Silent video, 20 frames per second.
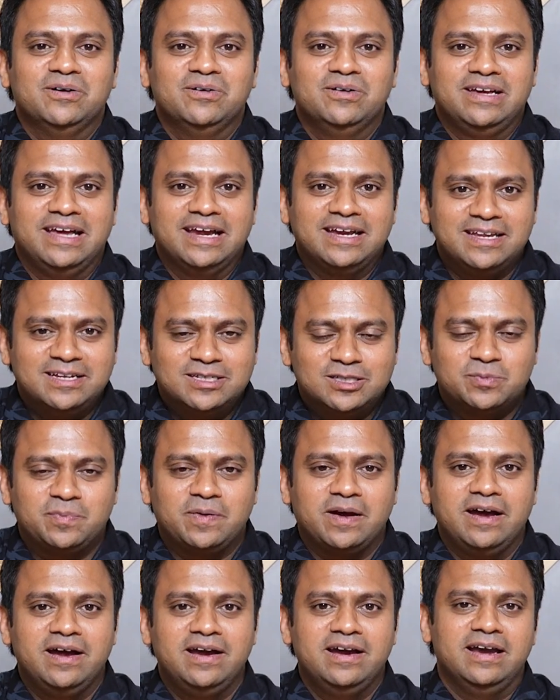get
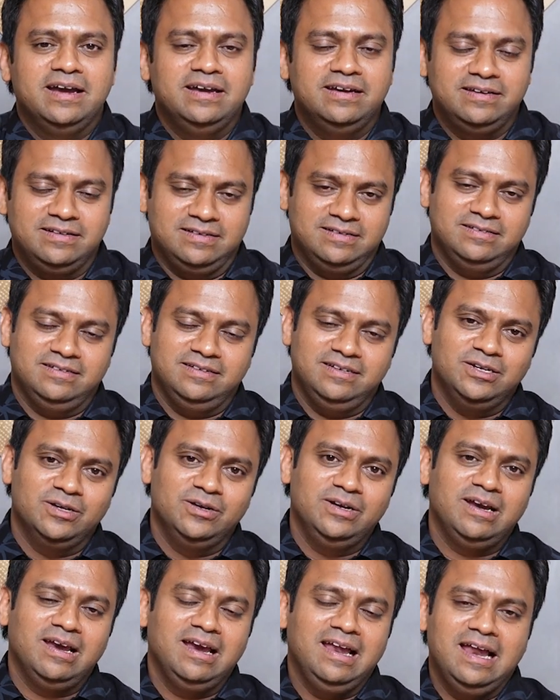inspired, and it'll